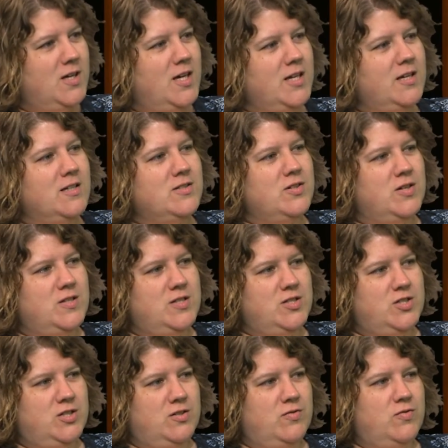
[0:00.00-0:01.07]
I got to
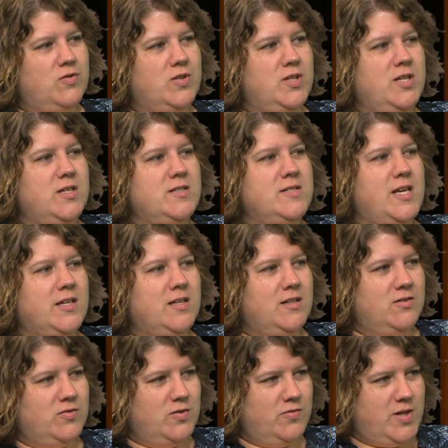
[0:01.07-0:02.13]
audition for the
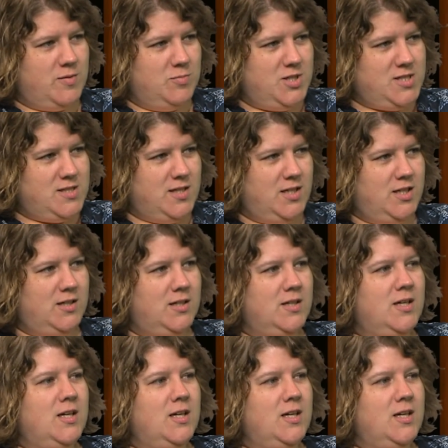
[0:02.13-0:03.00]
executives of NBC